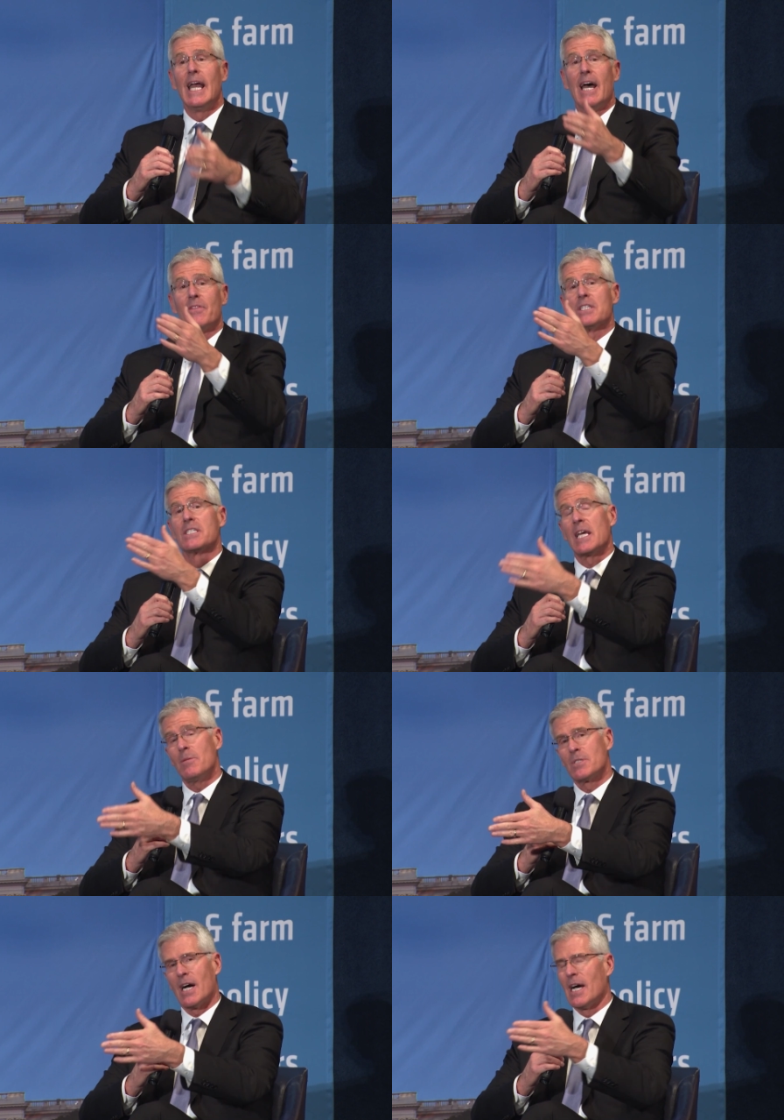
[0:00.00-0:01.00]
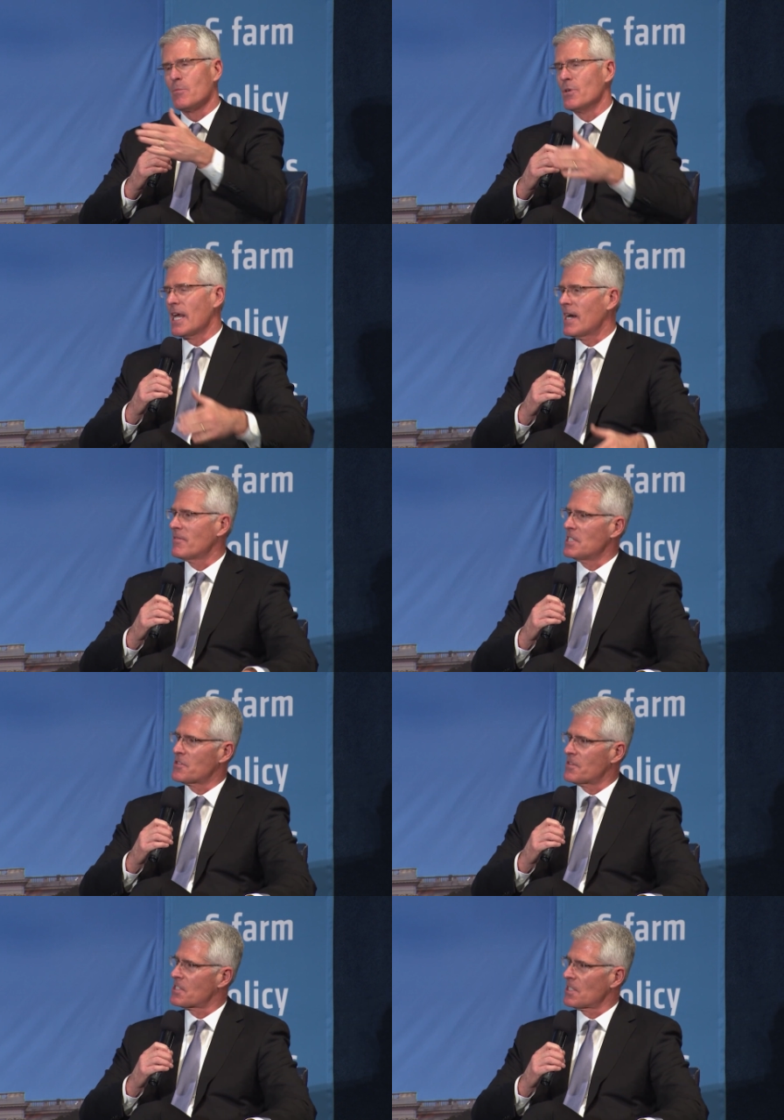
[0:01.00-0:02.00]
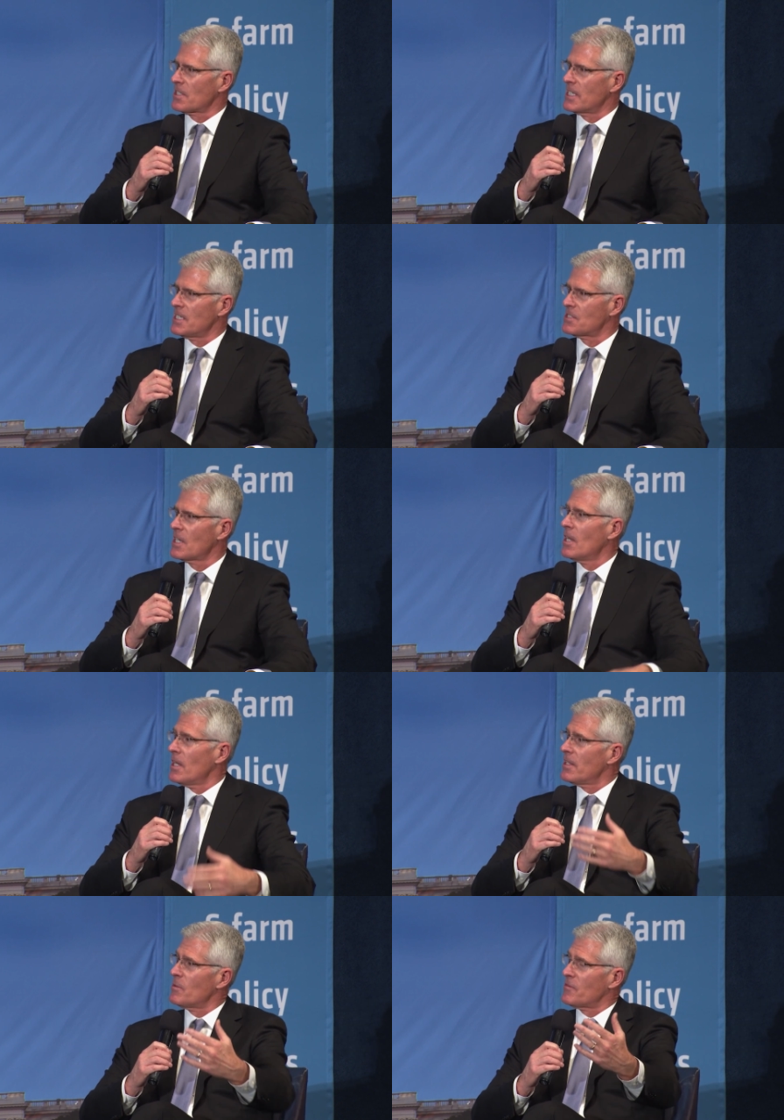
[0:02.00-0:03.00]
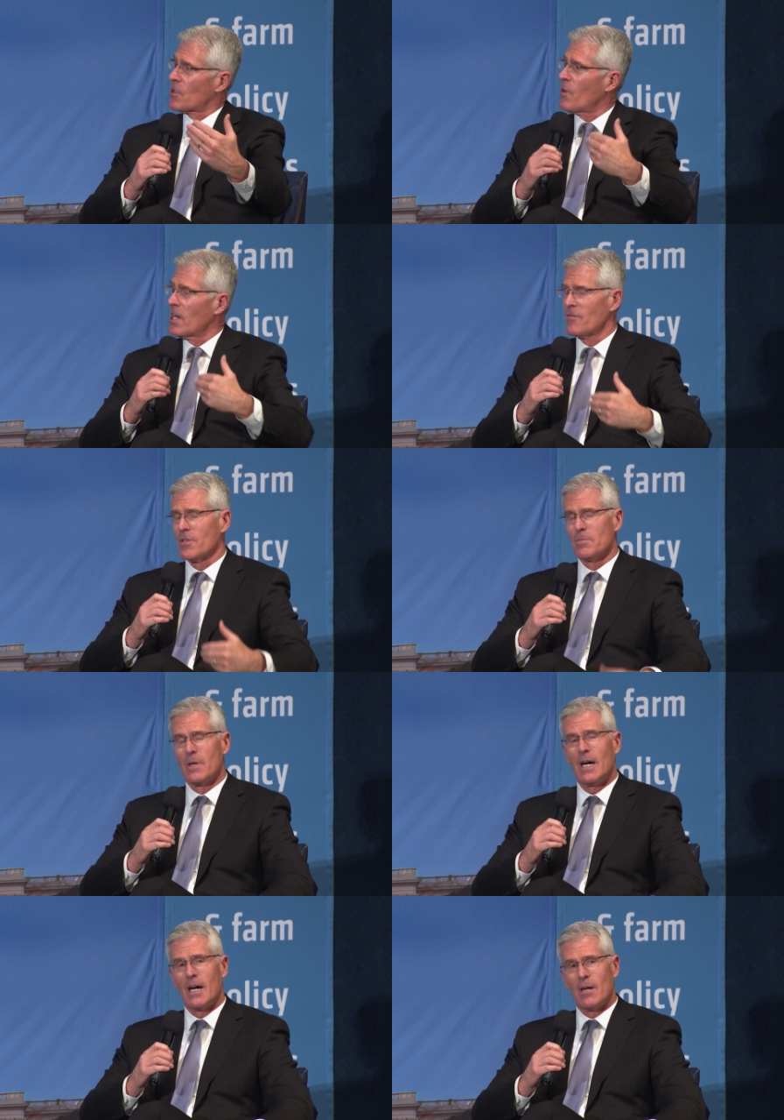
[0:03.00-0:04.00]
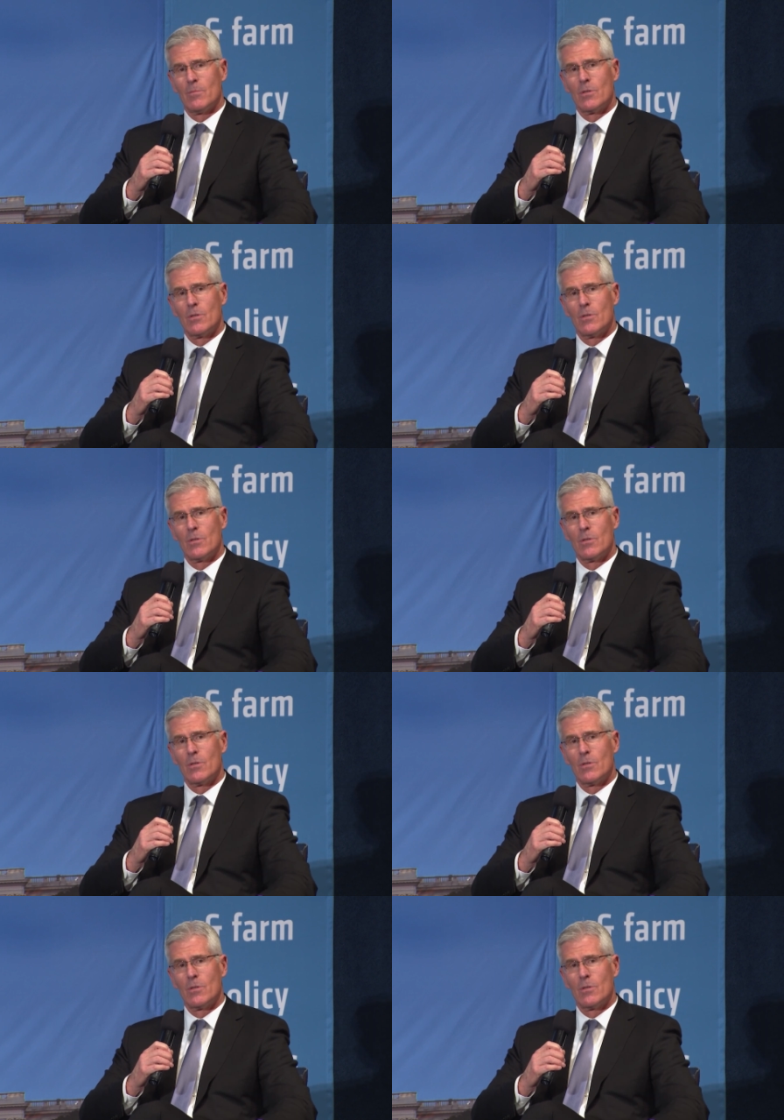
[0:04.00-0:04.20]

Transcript: At the same time, we have these facilities that we've acquired from um,